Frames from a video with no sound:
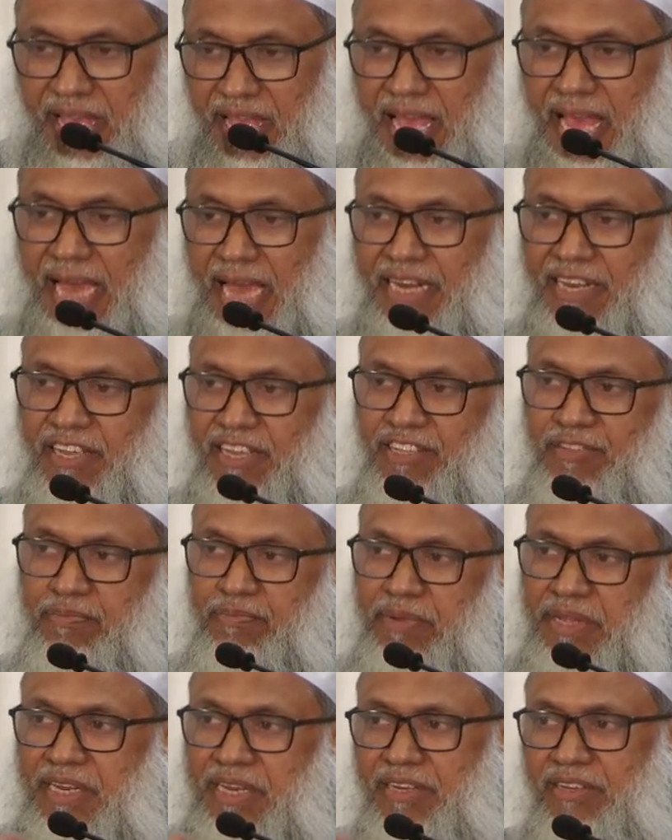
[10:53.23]
And
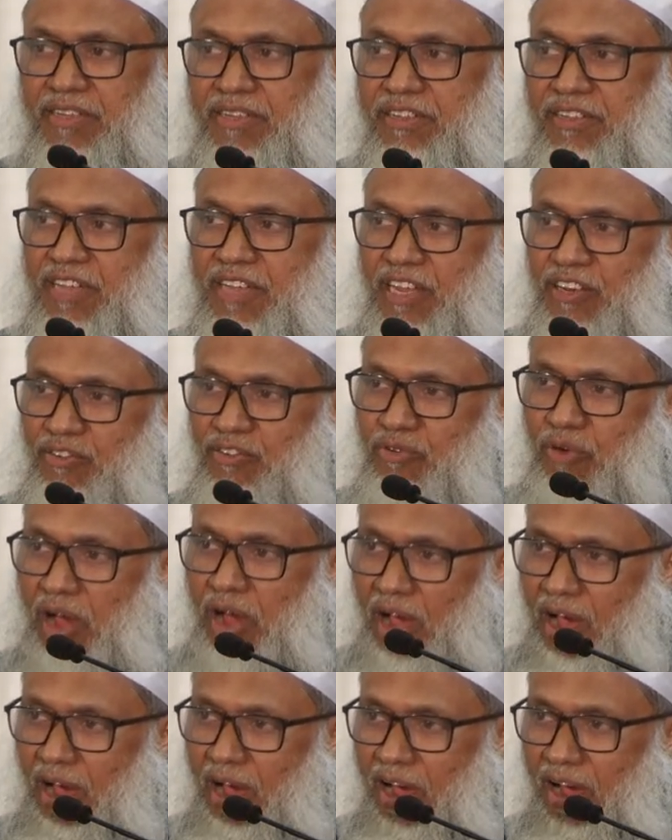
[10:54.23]
spirit he sent to
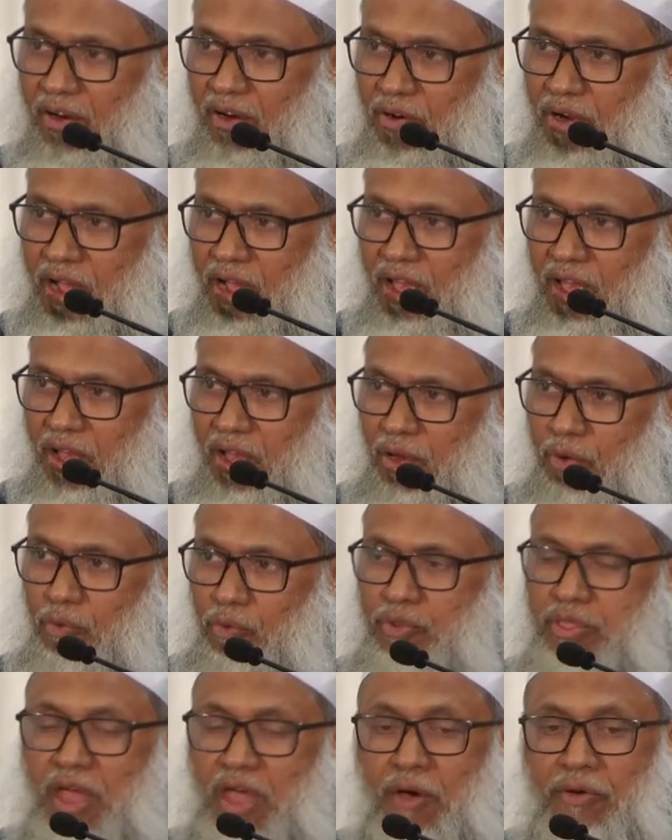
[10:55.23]
her.
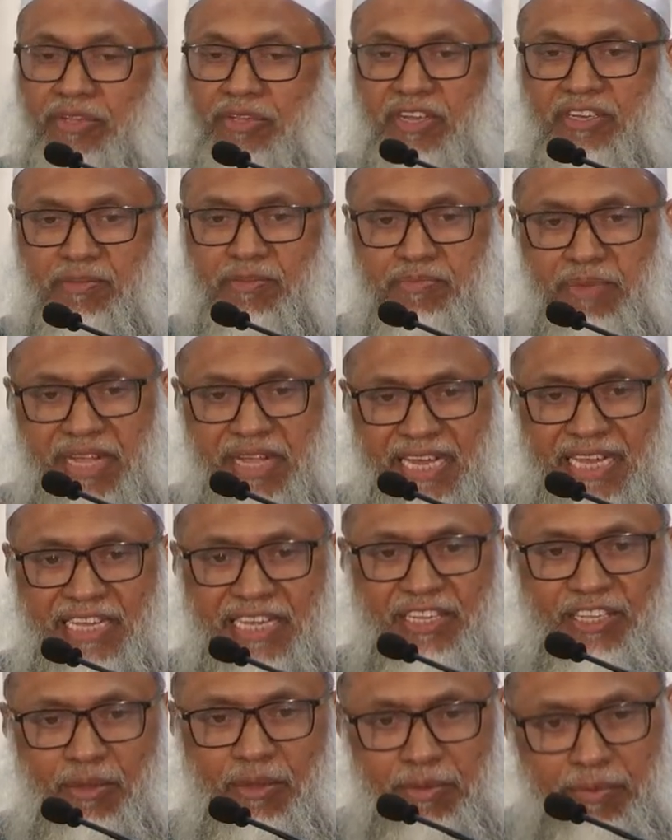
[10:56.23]
Without that
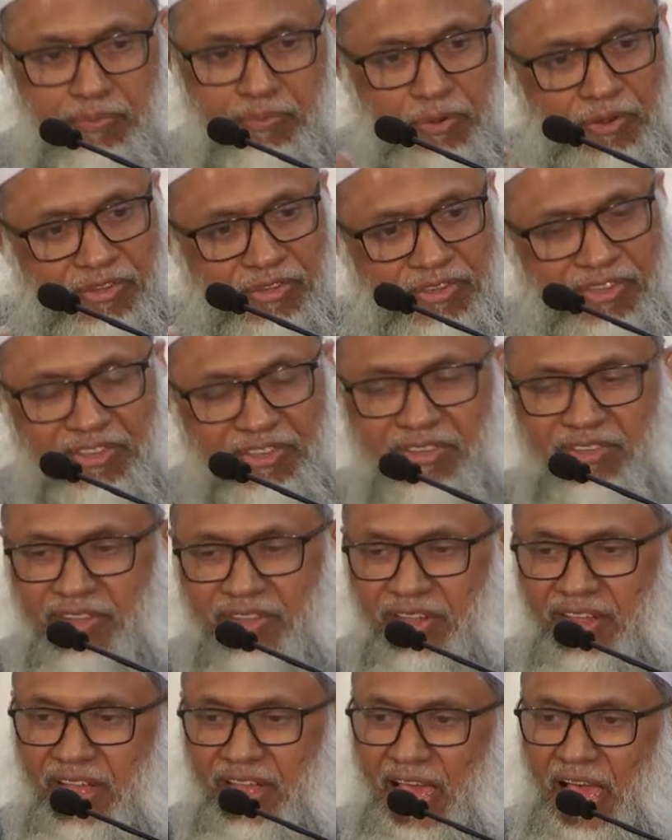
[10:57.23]
mechanism and process,
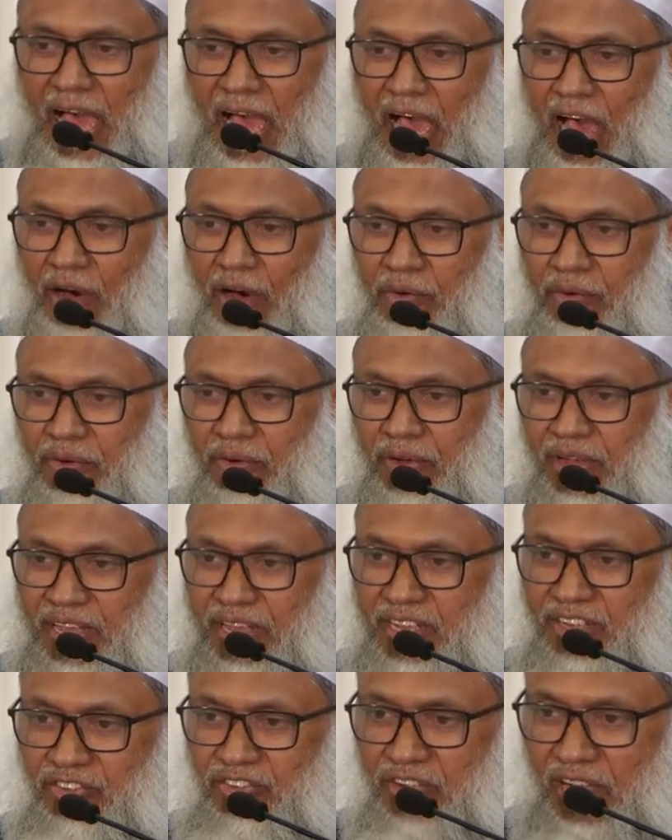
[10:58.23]
how
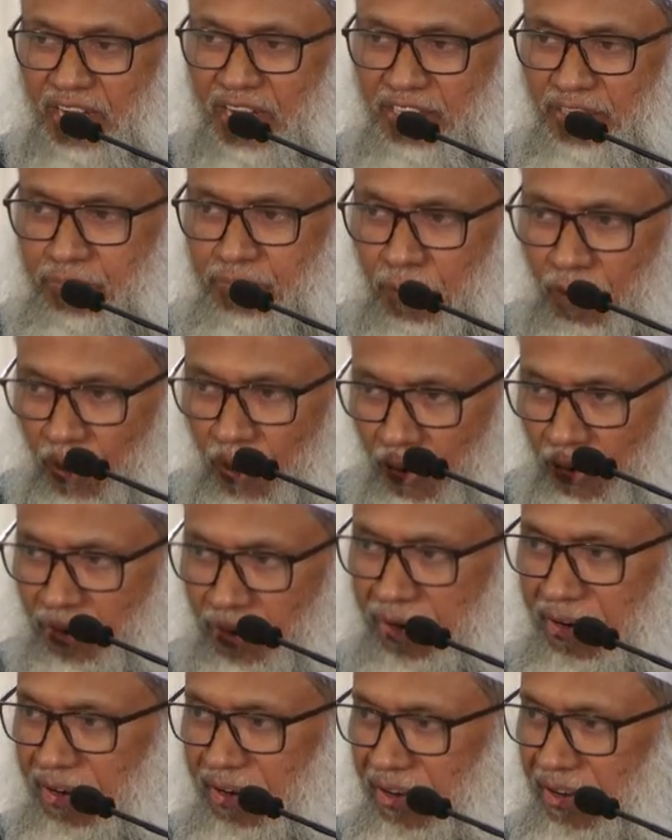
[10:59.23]
a child is born.